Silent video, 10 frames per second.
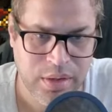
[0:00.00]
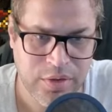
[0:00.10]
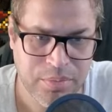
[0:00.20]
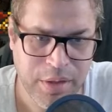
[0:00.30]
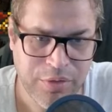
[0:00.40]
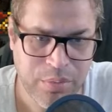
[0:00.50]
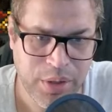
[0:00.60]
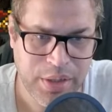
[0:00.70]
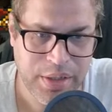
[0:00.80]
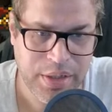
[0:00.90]
He's buff
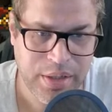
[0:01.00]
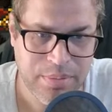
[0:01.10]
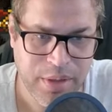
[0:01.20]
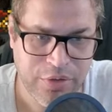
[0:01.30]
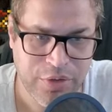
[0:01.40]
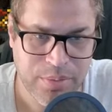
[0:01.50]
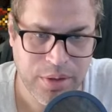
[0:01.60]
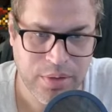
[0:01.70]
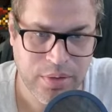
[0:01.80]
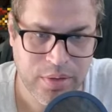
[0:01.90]
breaking and debuffing
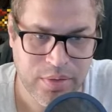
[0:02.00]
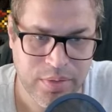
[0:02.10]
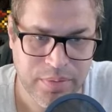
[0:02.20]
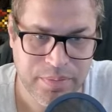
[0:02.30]
me a lot.